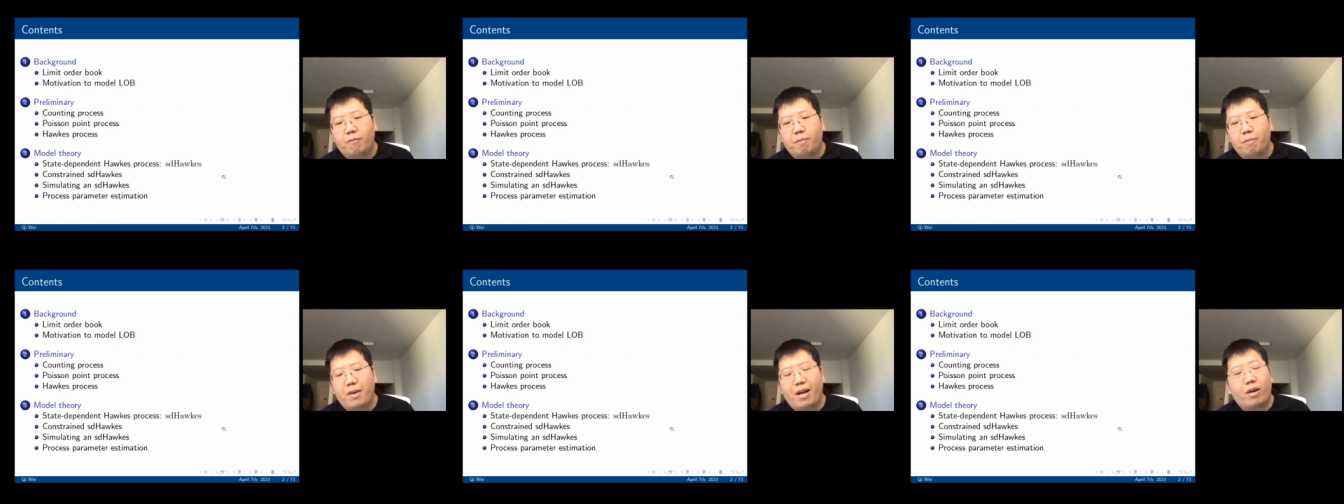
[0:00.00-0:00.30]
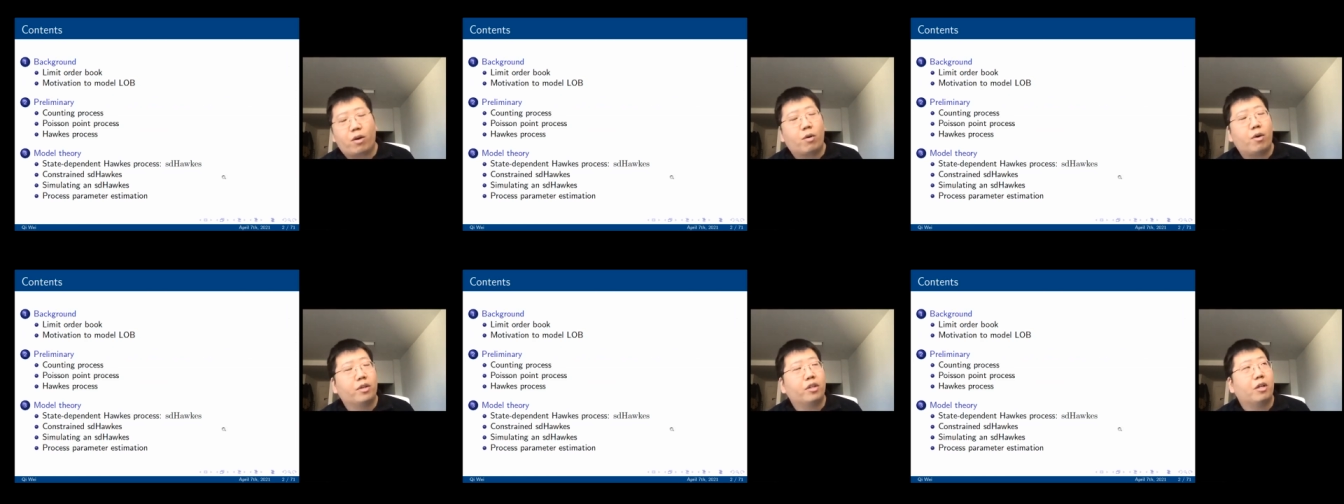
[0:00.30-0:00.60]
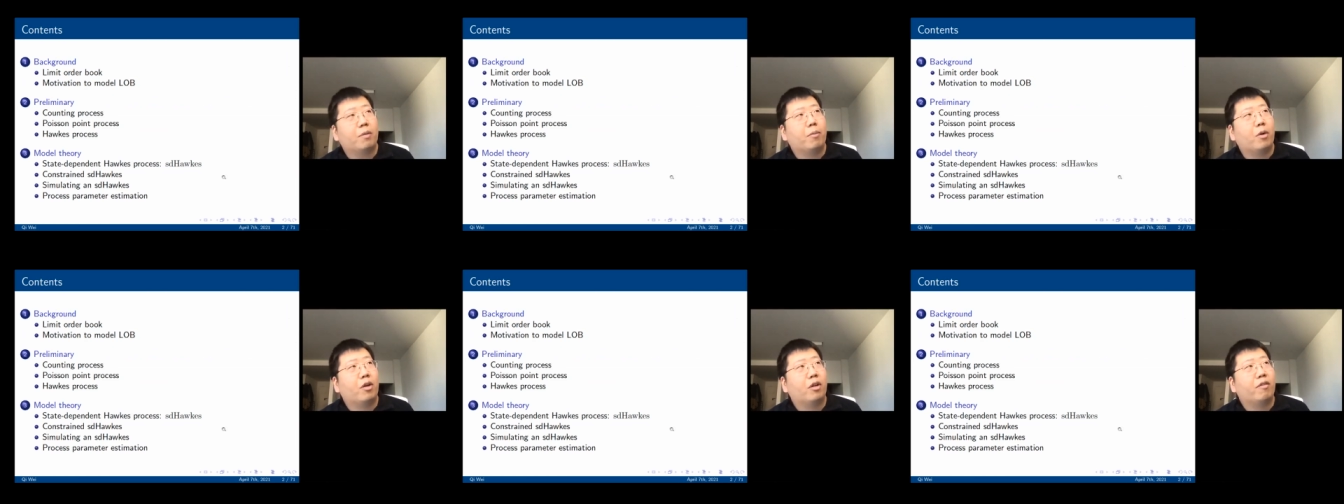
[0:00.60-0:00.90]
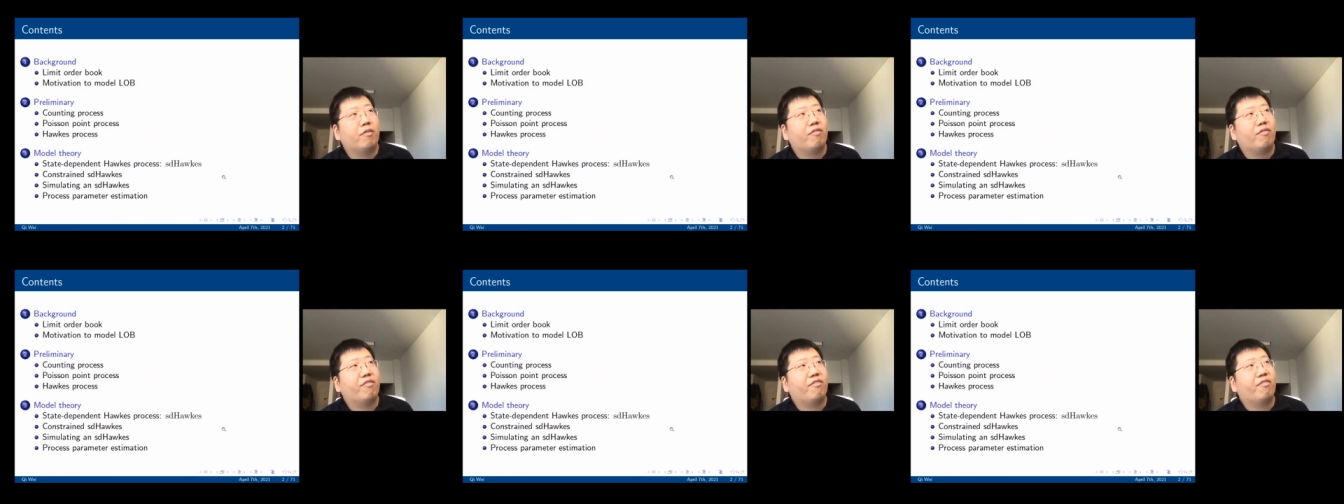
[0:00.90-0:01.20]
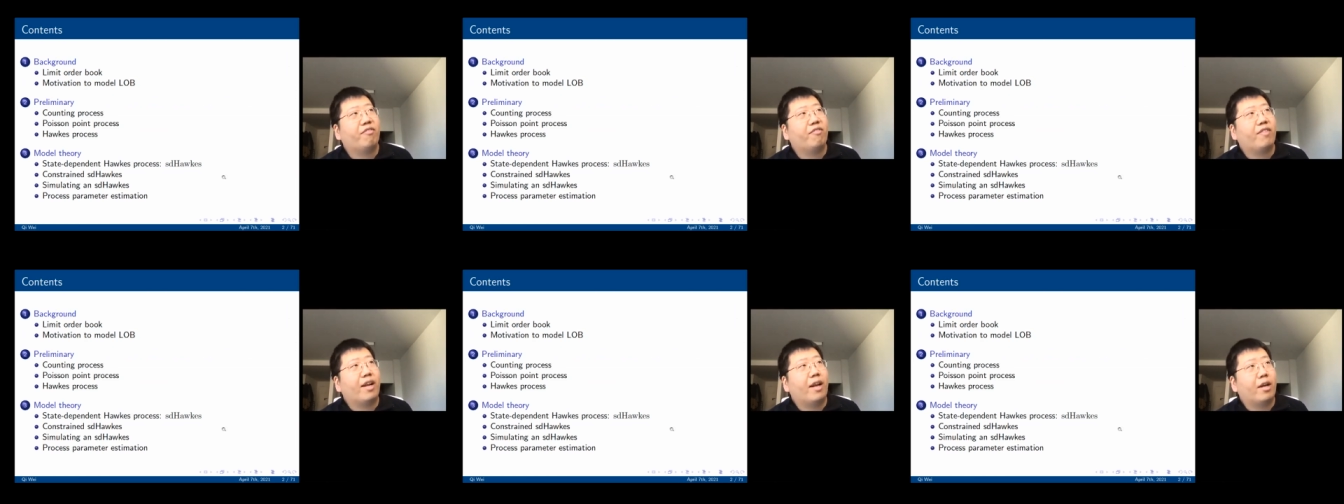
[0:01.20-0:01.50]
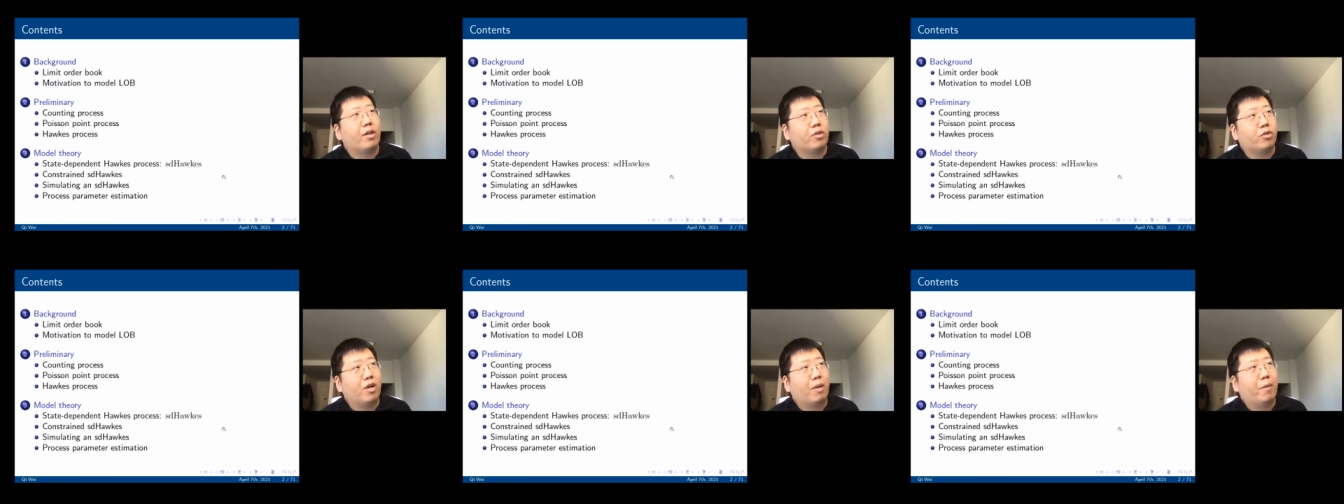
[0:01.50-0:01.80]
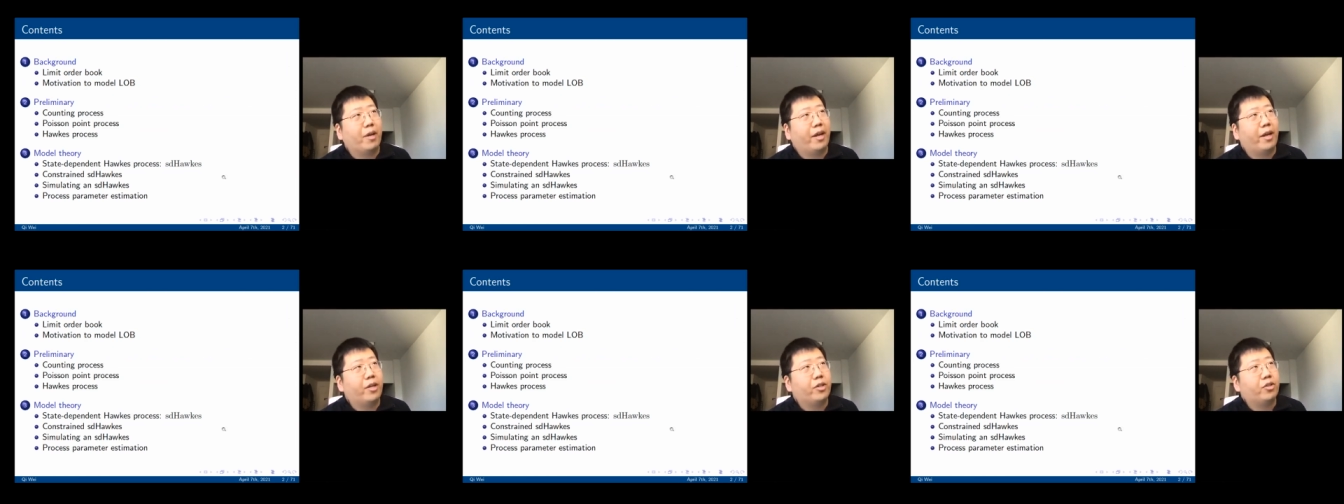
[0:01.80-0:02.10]
background about the financial
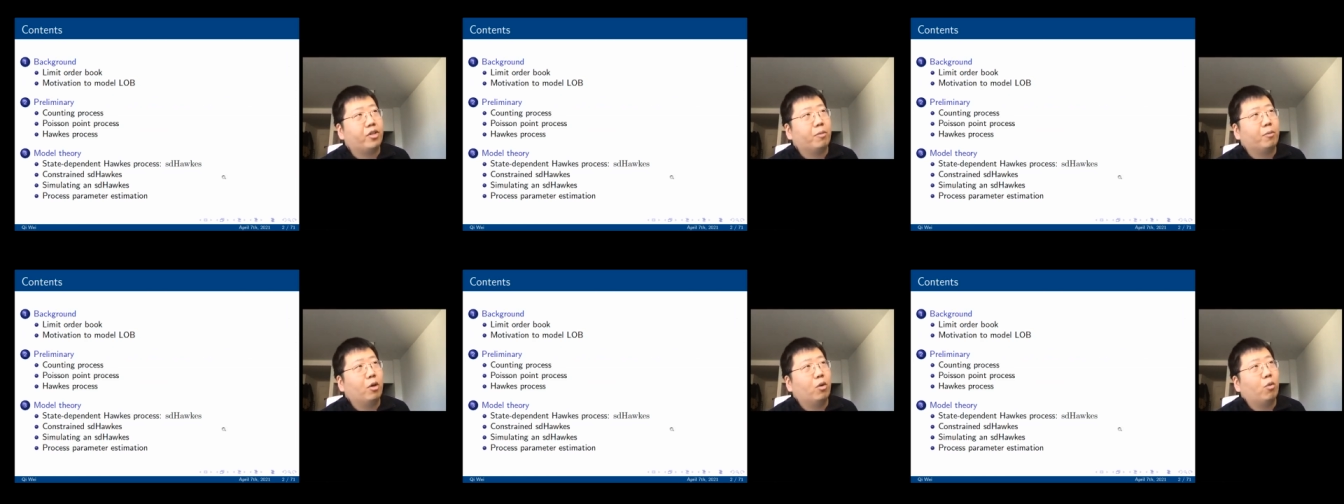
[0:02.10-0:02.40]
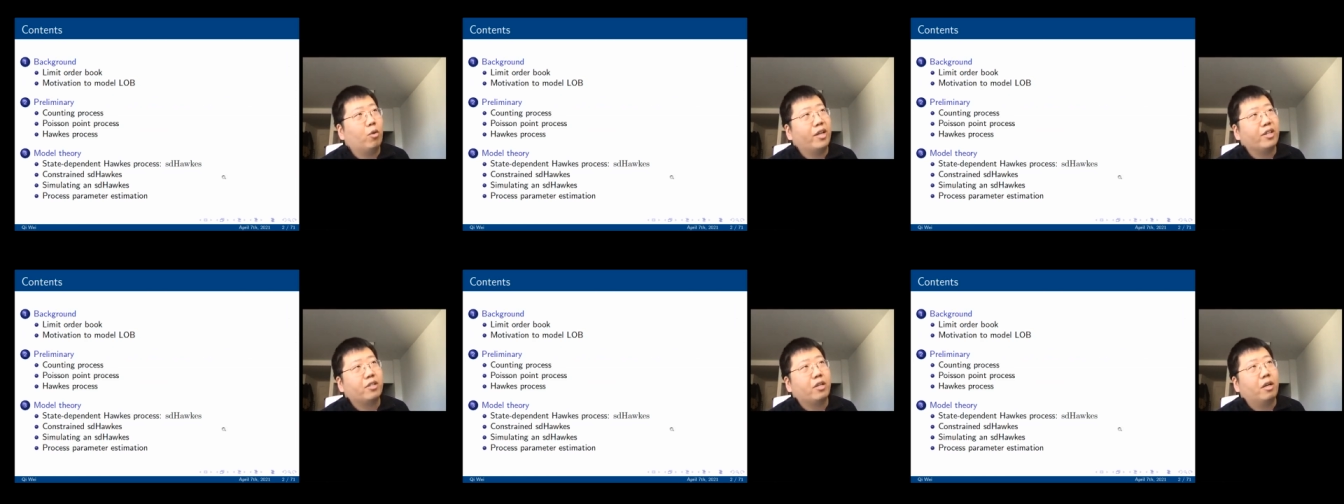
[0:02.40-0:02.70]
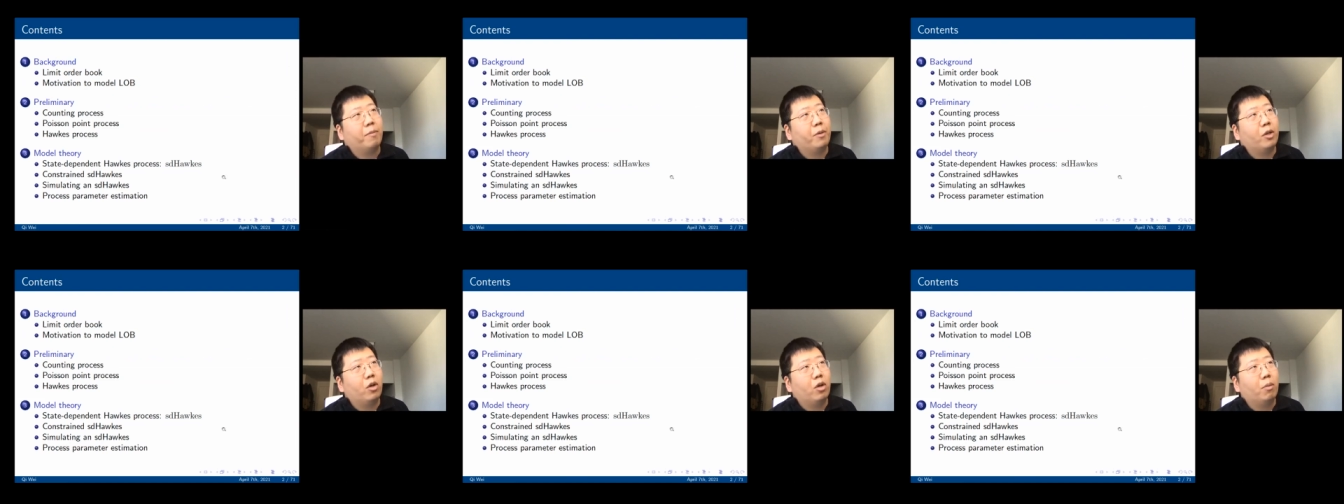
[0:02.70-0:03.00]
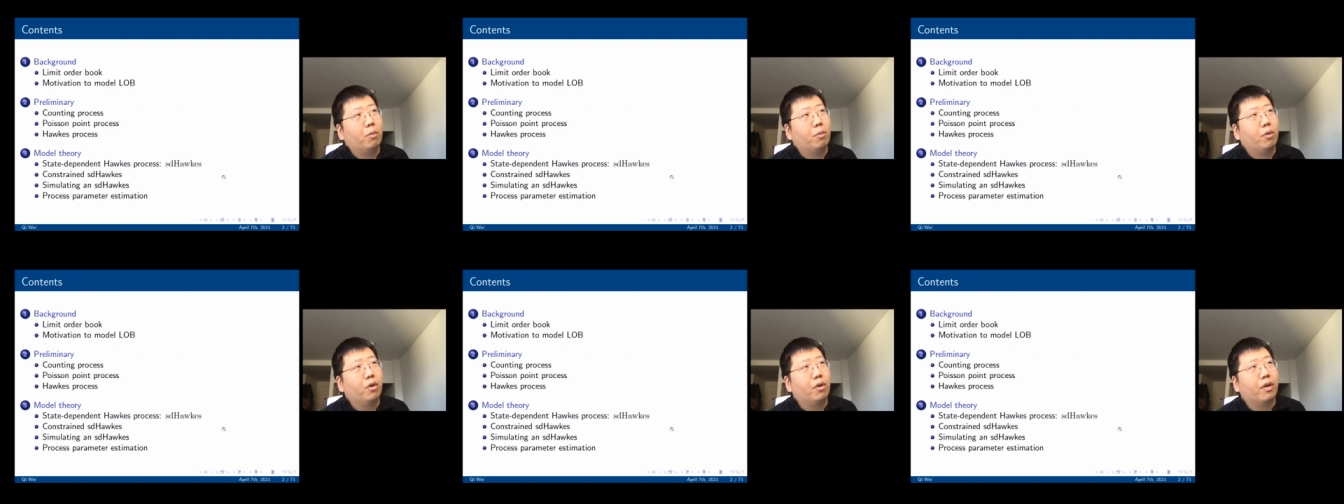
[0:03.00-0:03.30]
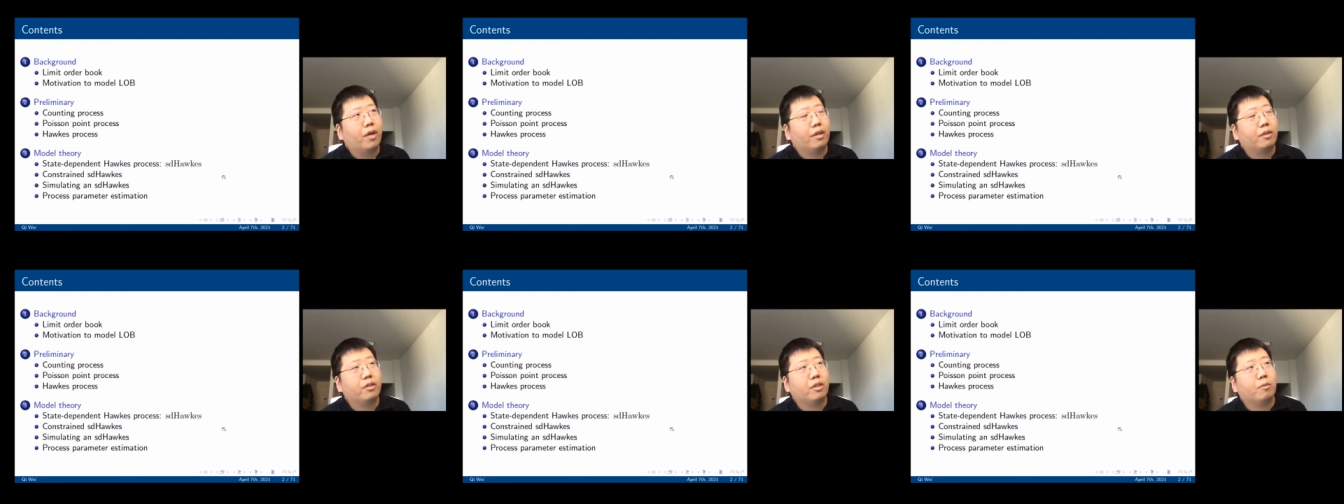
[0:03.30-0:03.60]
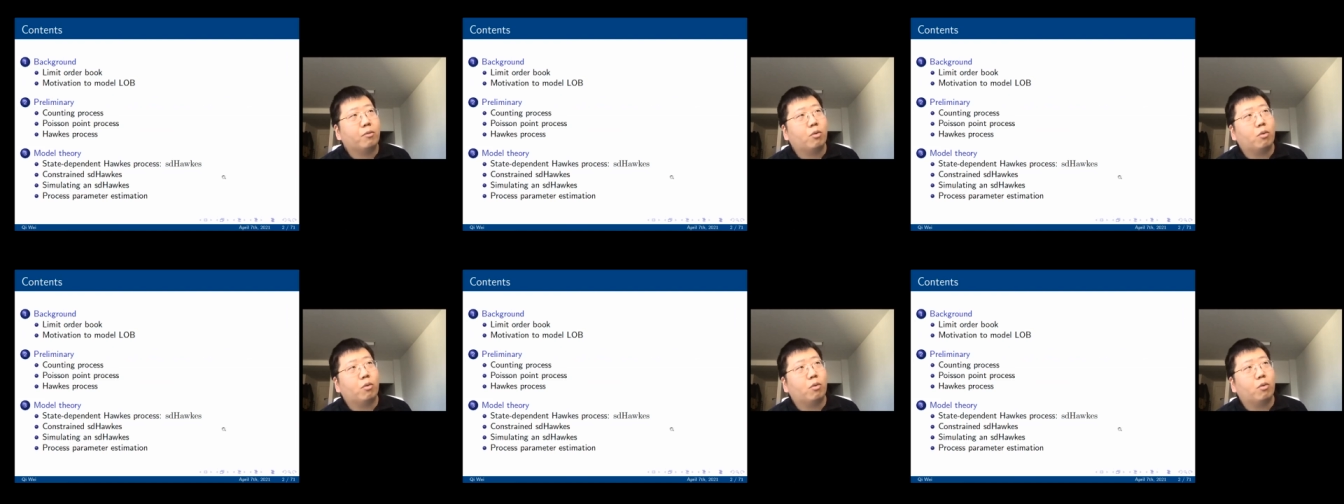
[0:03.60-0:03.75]
application, about what is a limit order book and